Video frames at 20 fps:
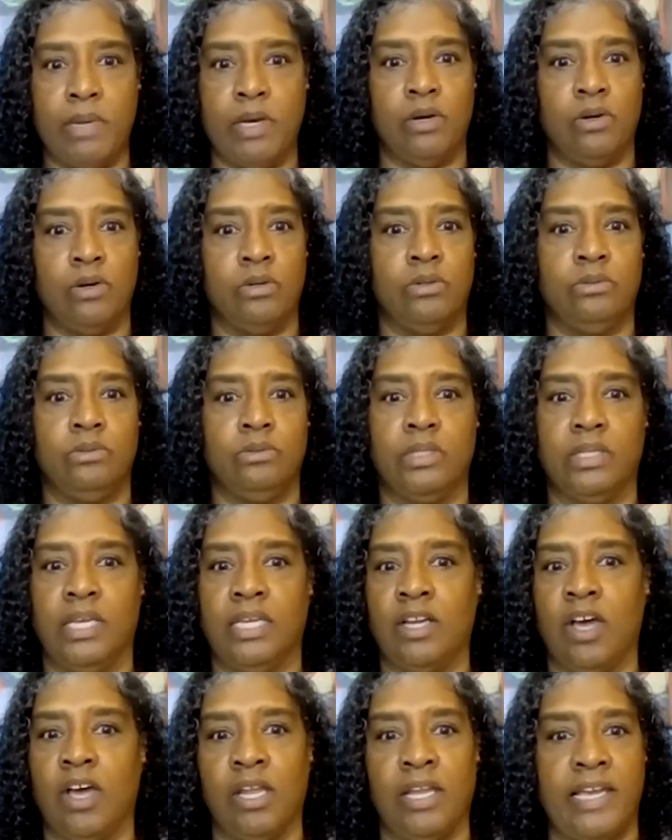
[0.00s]
mode,
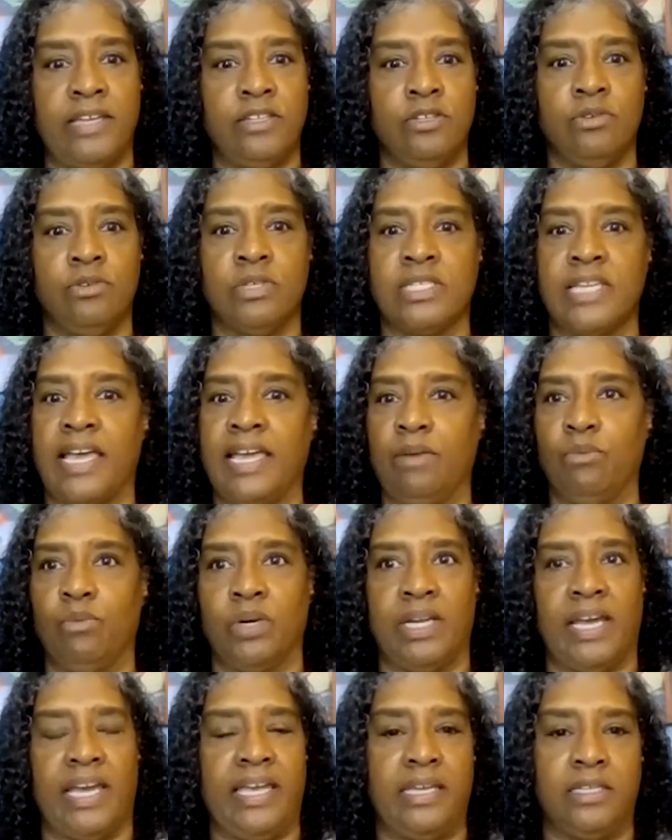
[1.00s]
and all I knew is
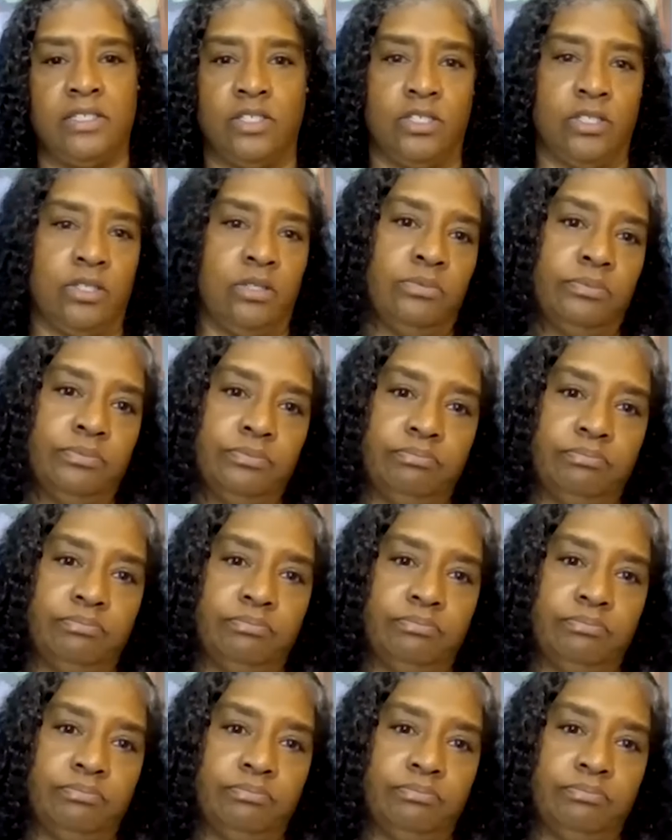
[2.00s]
what I had to do.